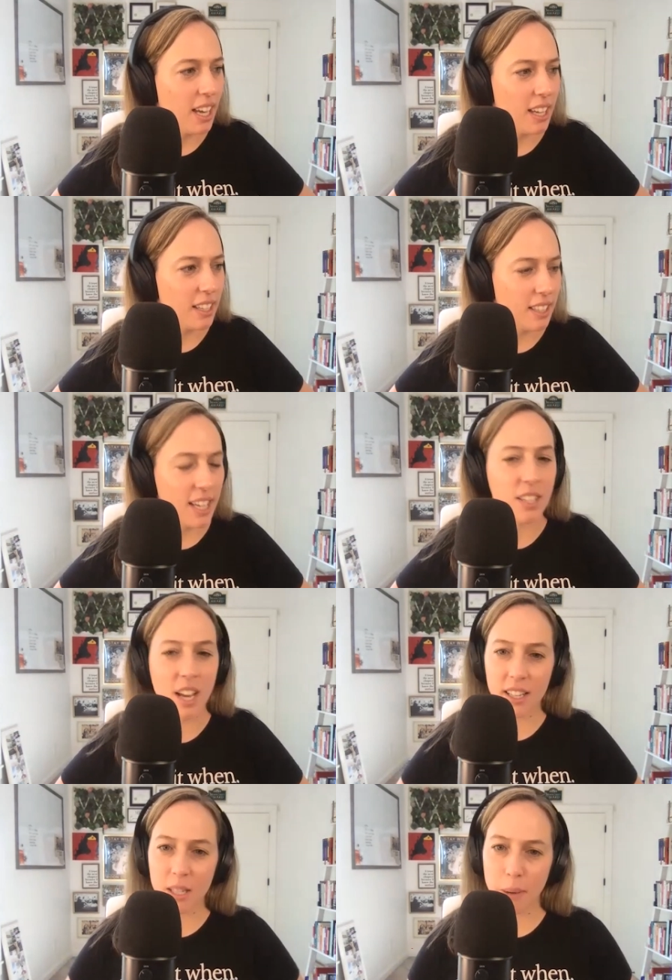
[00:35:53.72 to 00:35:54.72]
And he
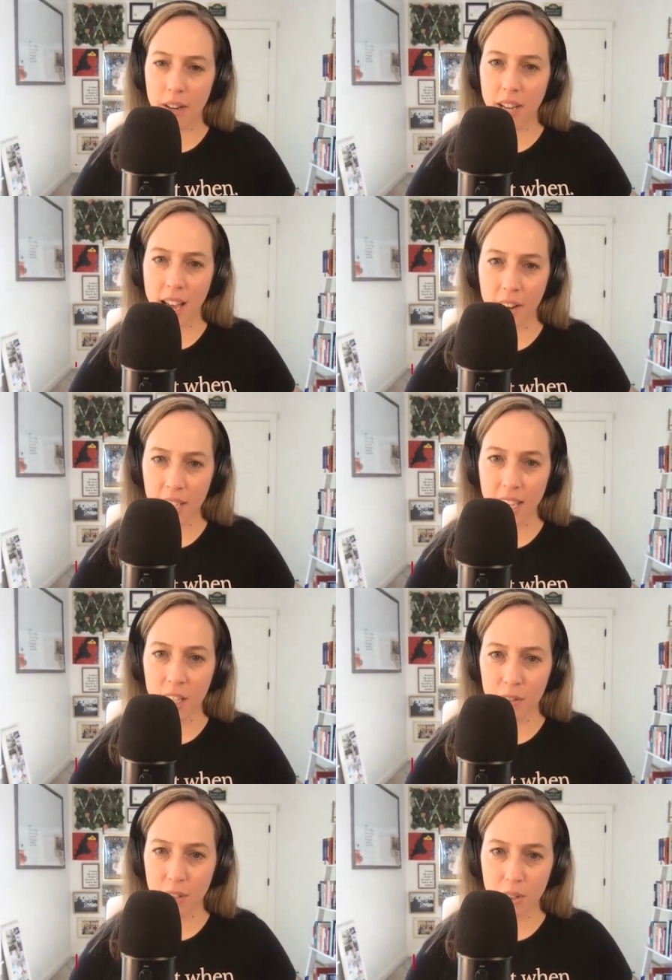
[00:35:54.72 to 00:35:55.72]
talks about how he
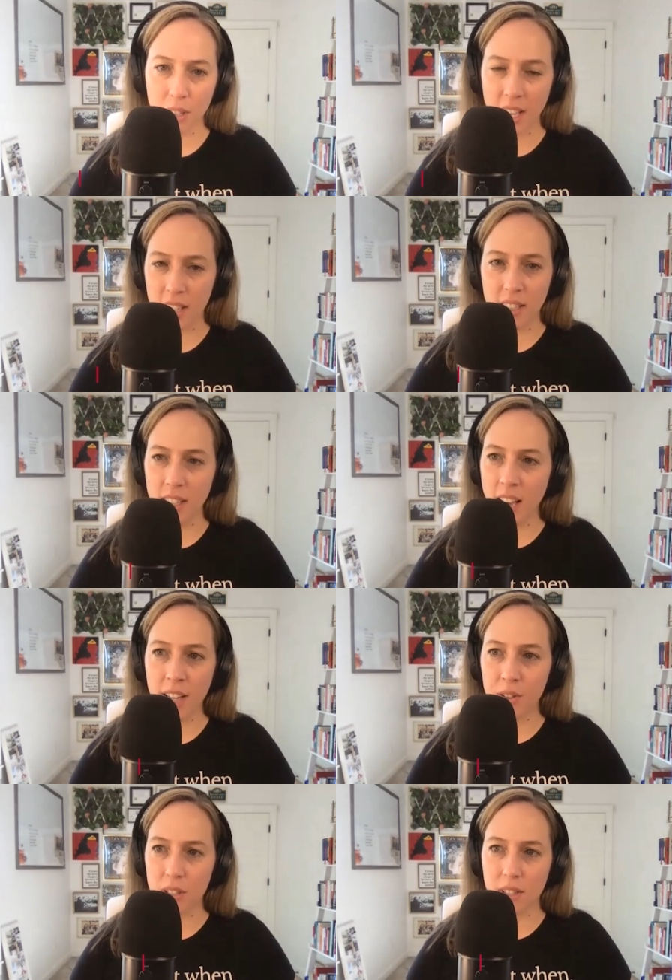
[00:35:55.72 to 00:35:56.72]
interviewed
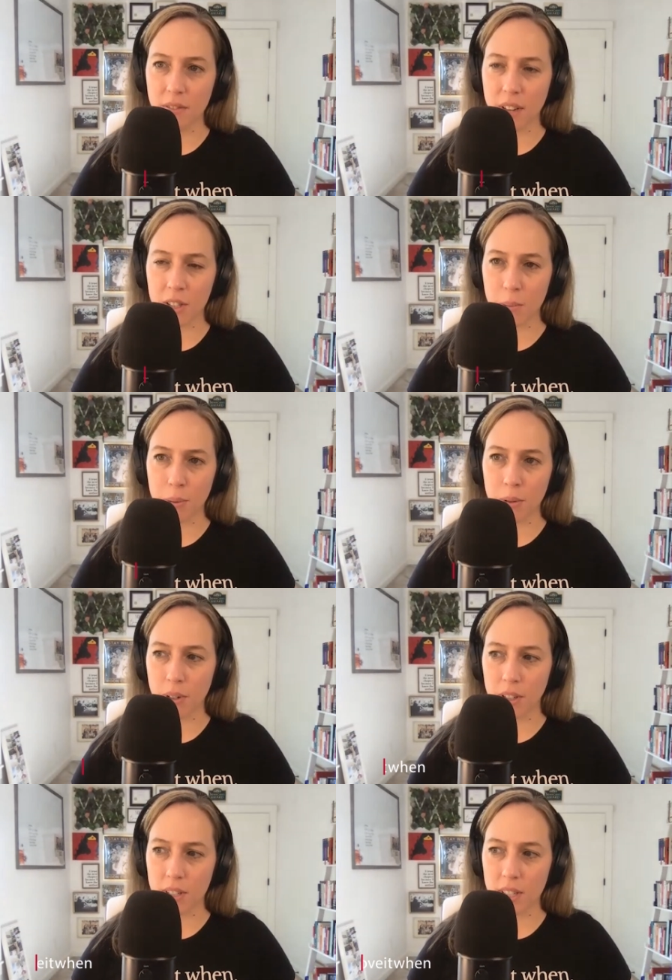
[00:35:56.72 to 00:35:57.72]
hundreds of
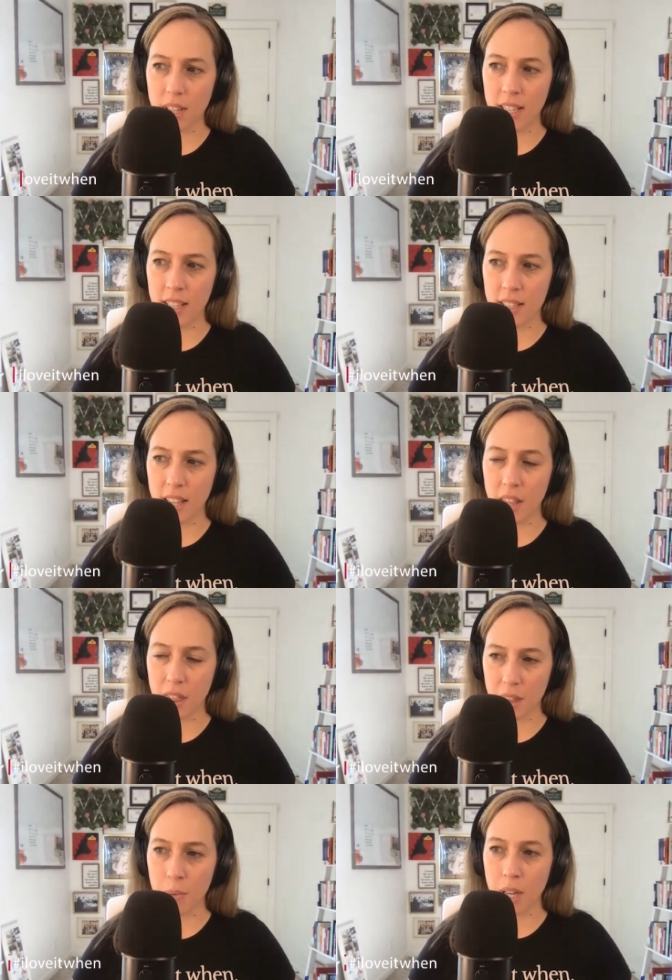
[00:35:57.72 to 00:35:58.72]
entrepreneurs. And he said
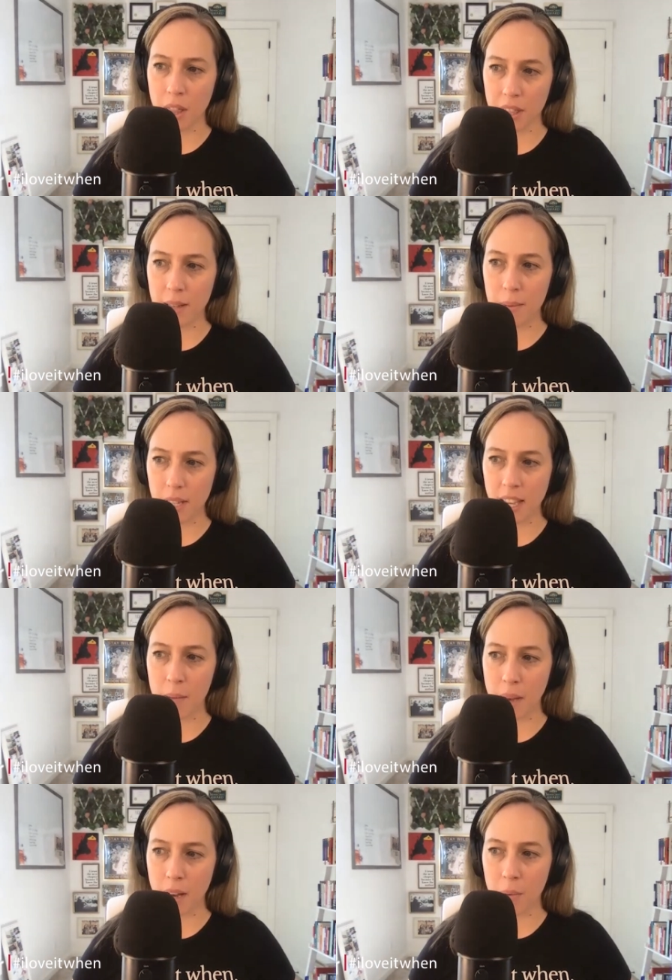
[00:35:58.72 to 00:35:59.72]
that one of the themes that
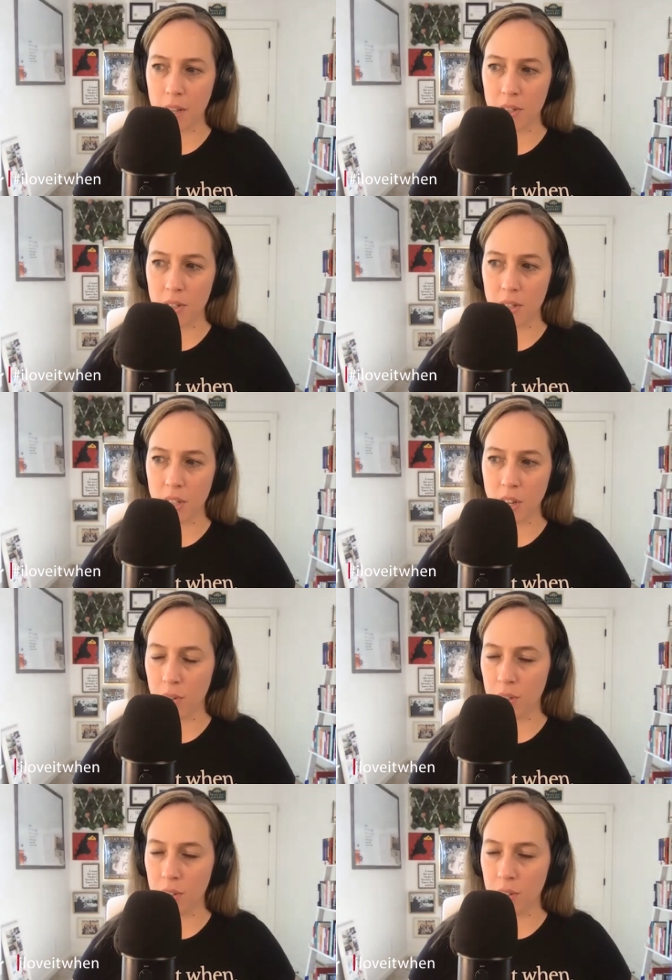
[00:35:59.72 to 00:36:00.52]
came out was you don't